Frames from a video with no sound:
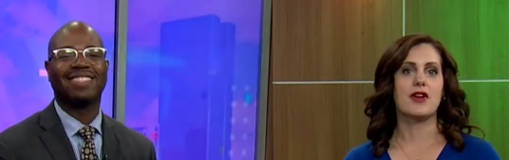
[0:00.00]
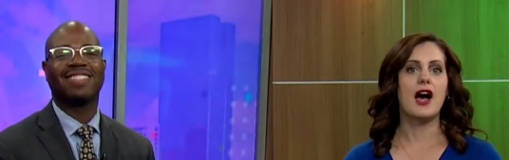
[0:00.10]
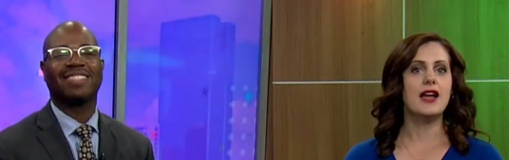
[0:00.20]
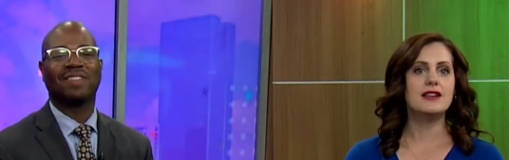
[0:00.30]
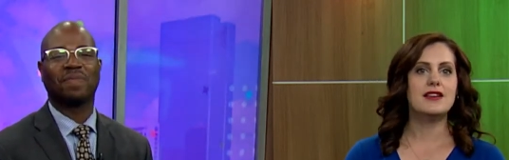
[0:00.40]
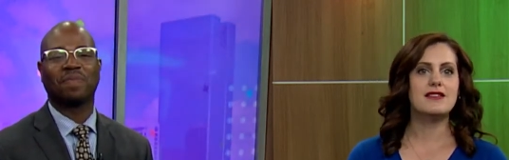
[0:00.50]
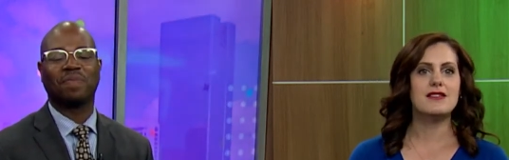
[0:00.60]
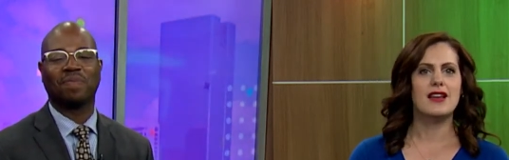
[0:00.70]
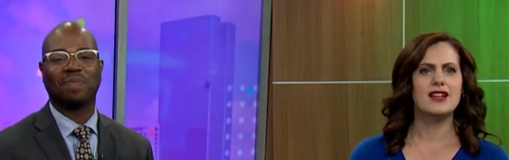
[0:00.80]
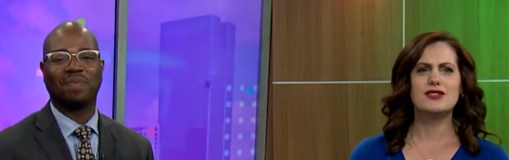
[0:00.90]
Speaker 1: of
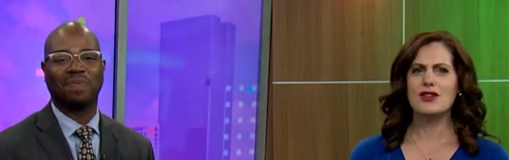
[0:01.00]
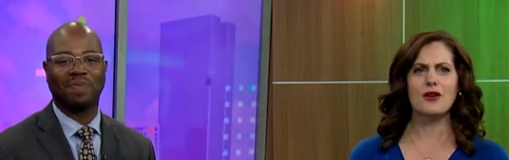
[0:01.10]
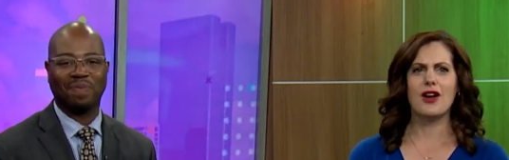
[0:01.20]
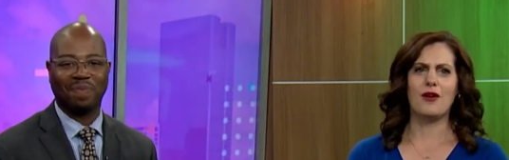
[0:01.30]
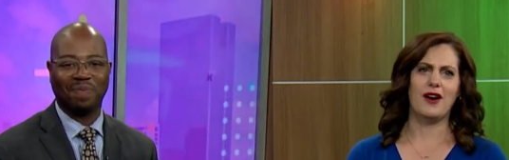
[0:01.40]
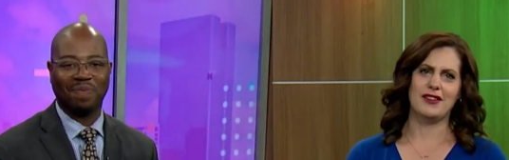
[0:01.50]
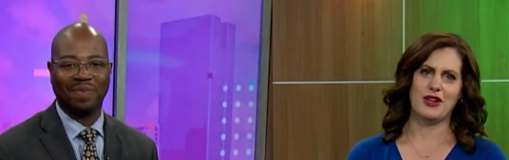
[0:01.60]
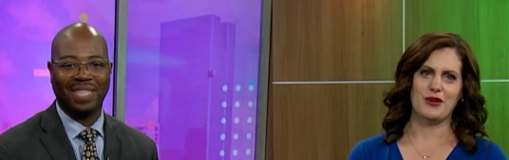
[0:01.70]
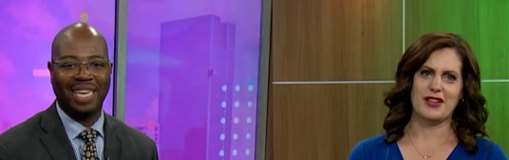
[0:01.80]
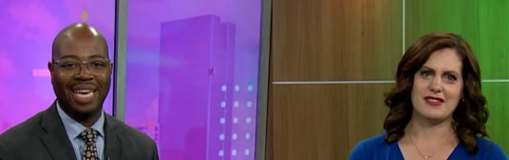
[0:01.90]
kindness
Speaker 2: don't go
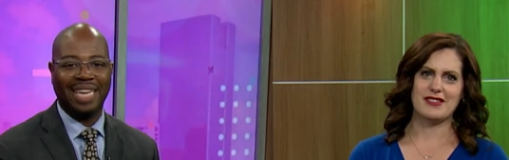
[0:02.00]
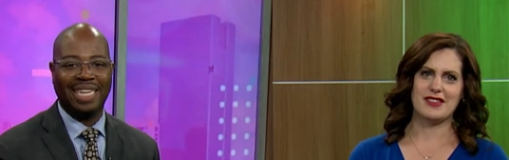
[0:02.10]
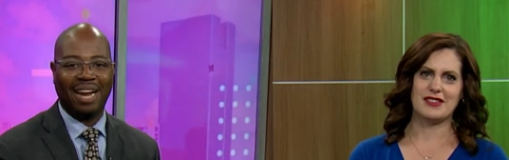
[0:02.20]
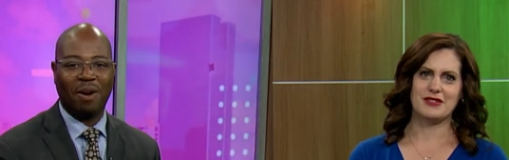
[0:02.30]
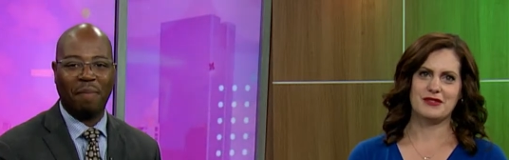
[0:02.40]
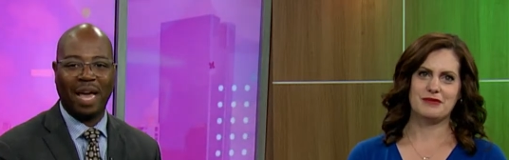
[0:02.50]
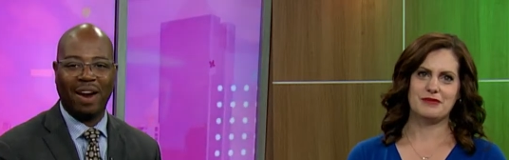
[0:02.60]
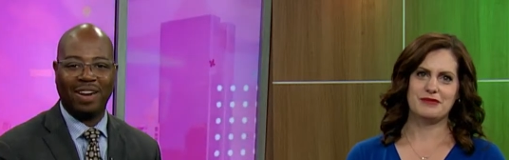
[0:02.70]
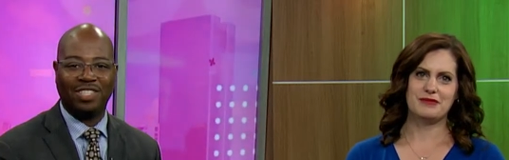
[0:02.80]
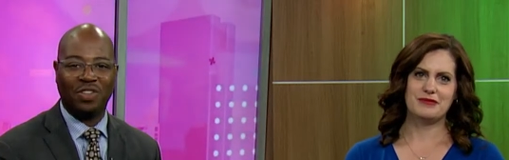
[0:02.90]
unnoticed. Darren
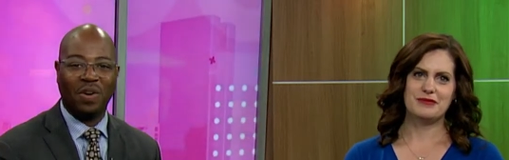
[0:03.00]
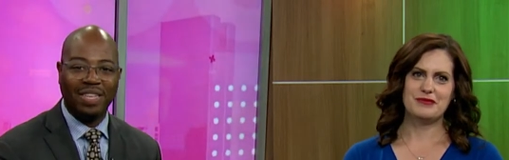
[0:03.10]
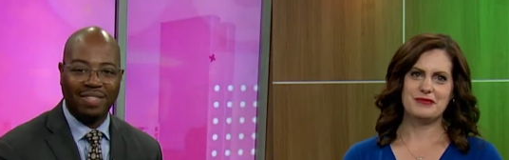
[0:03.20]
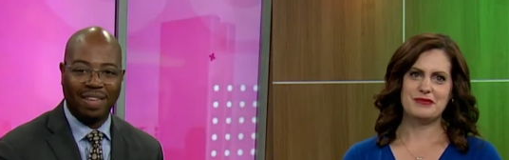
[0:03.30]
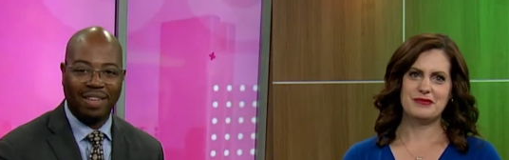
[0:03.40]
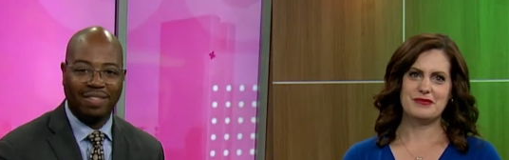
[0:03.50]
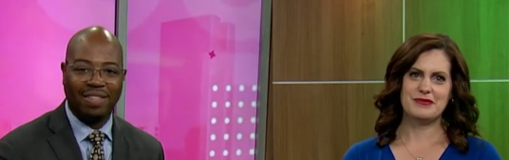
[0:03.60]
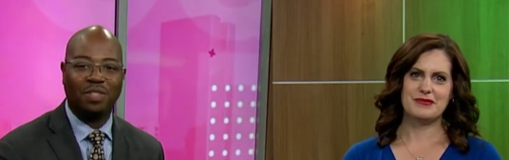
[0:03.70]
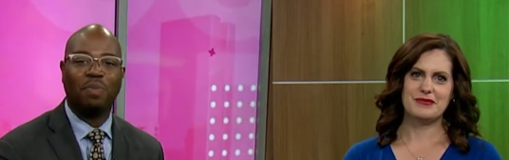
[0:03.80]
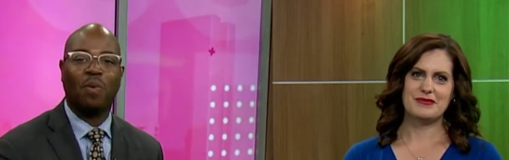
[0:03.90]
Parrish joins us
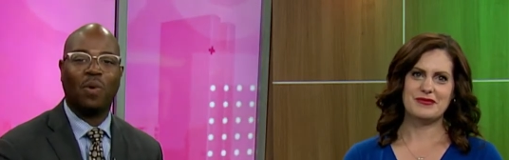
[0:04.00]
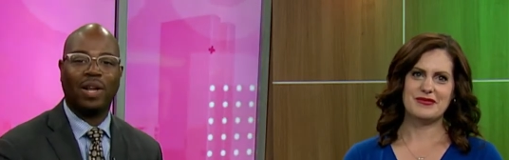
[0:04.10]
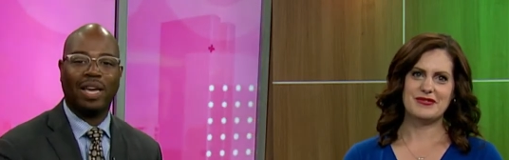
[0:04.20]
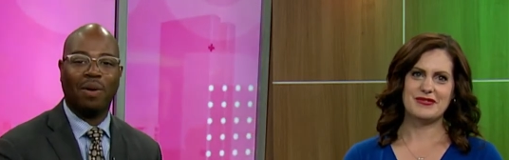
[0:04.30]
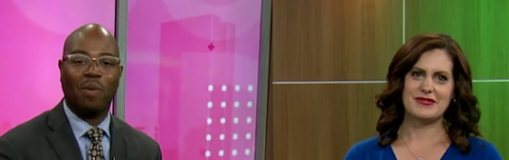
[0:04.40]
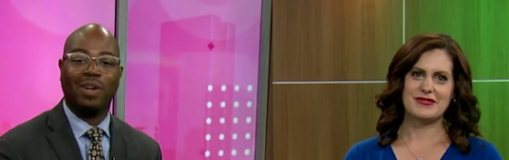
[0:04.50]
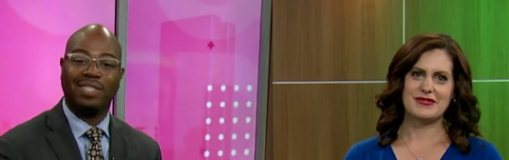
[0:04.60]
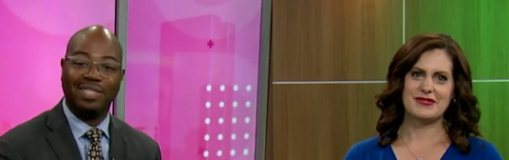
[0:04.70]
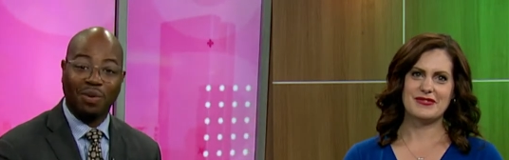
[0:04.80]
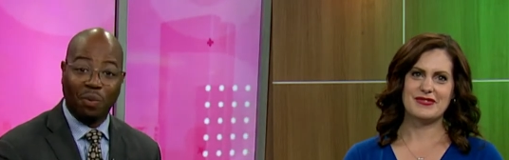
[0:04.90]
this morning
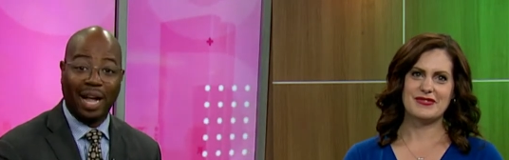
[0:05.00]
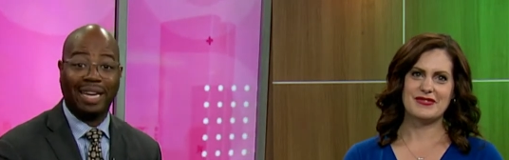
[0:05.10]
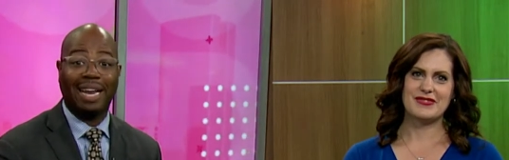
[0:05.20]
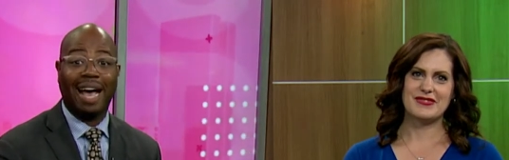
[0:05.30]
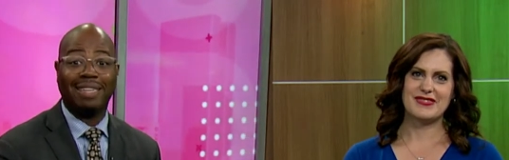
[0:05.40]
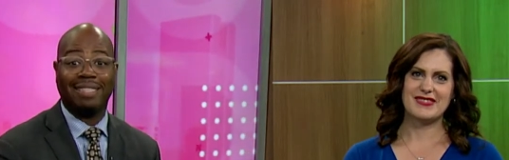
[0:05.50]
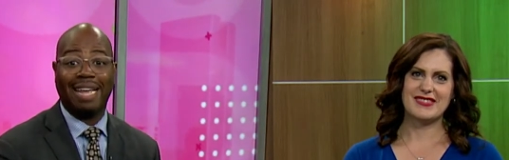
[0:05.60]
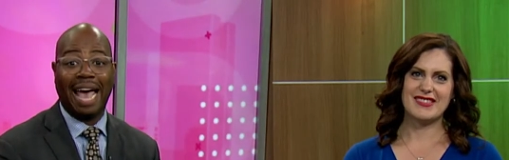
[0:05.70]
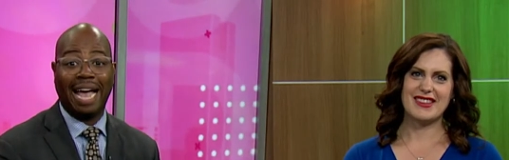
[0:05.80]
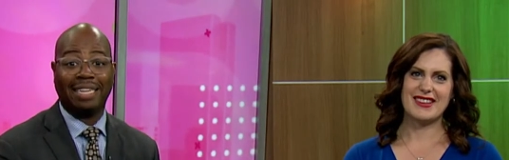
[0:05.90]
wanting to recognize
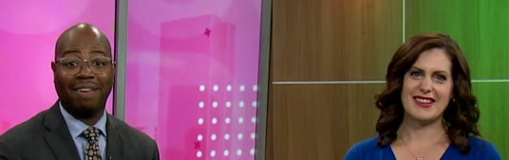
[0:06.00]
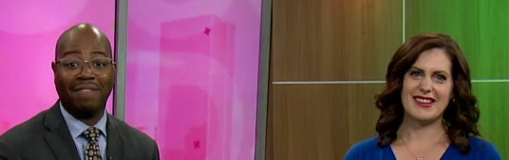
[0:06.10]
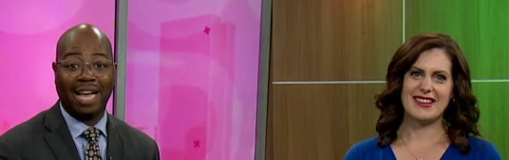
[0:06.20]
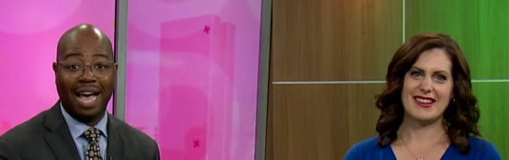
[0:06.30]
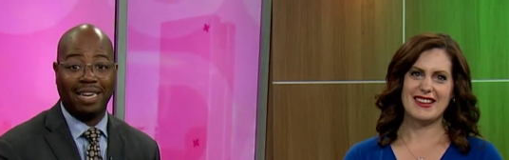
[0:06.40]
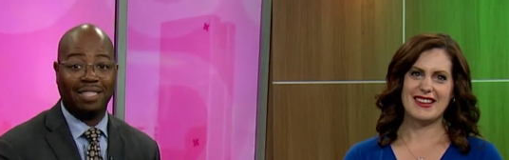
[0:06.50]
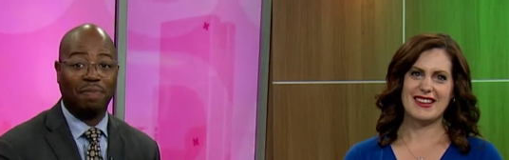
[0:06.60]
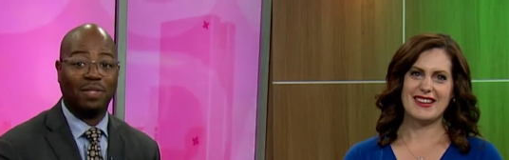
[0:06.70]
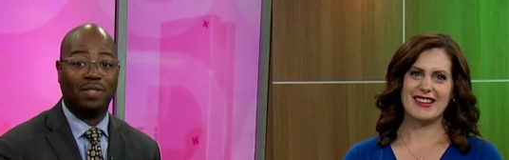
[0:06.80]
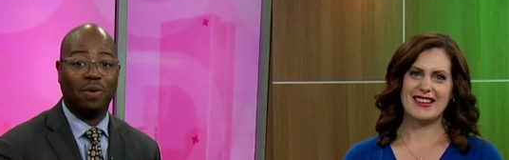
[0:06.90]
an act of
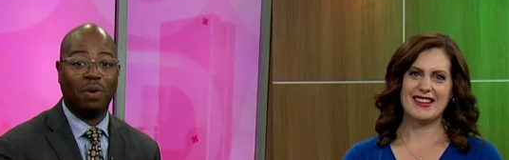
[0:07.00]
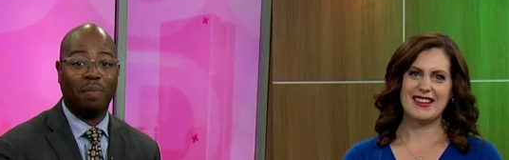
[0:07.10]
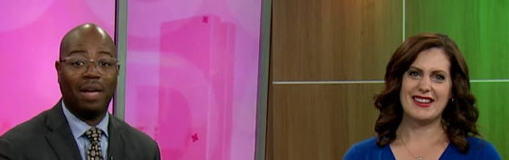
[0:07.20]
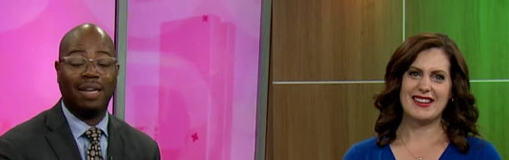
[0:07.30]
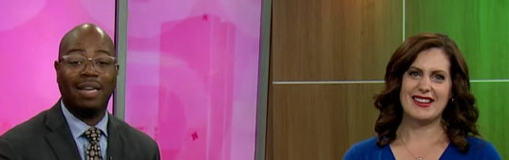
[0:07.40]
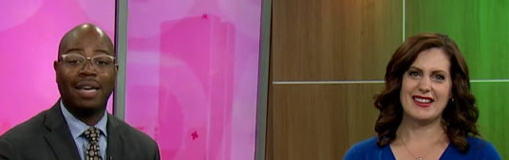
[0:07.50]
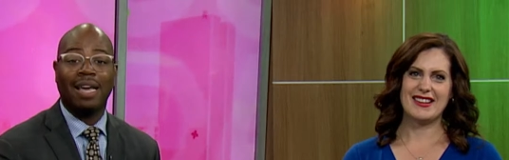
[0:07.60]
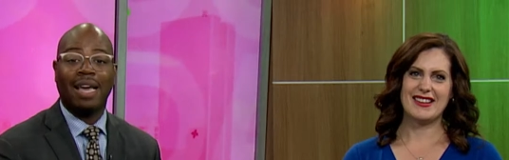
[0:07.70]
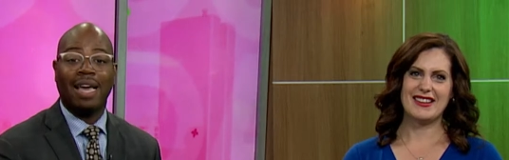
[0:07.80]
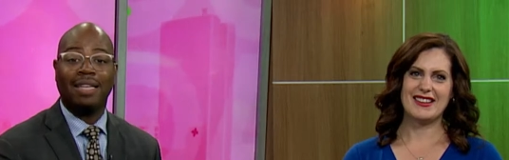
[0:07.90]
kindness bestowed upon
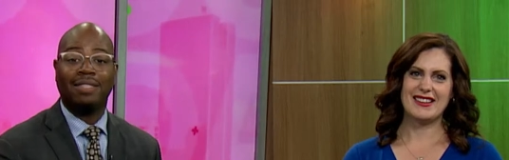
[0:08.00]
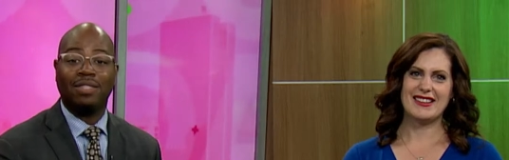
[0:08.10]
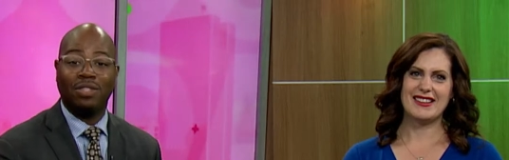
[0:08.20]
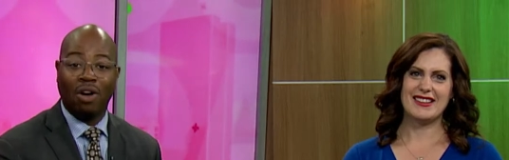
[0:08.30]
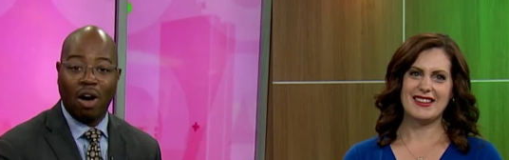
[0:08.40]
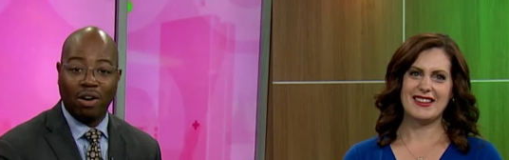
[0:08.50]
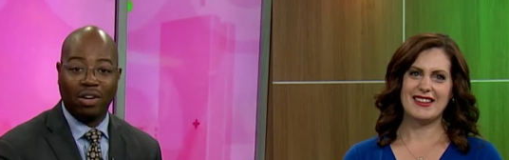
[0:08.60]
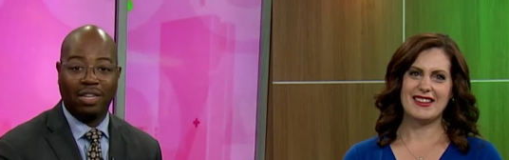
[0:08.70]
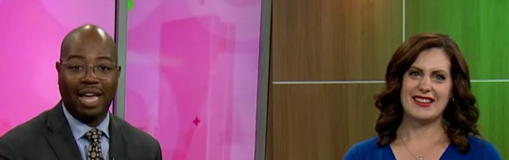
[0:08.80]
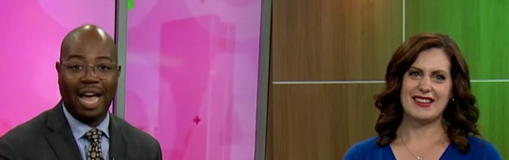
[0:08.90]
his
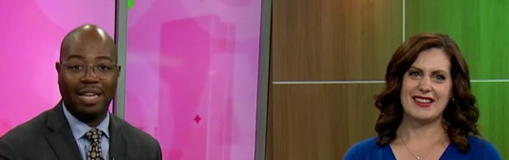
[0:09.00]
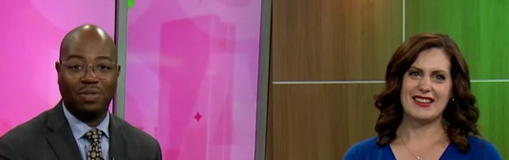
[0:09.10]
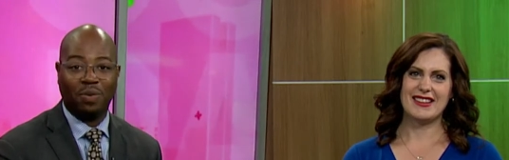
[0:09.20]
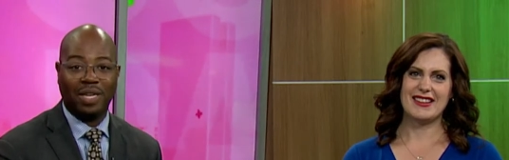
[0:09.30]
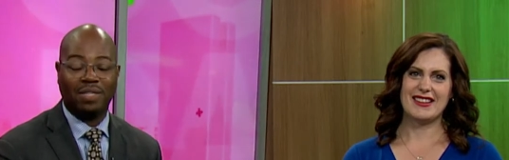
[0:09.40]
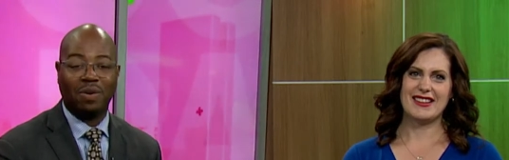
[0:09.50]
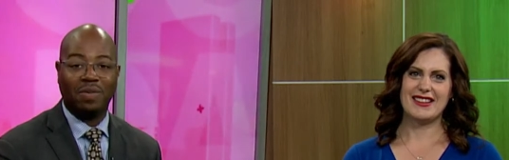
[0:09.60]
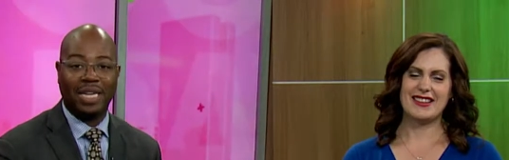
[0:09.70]
daughter last week. So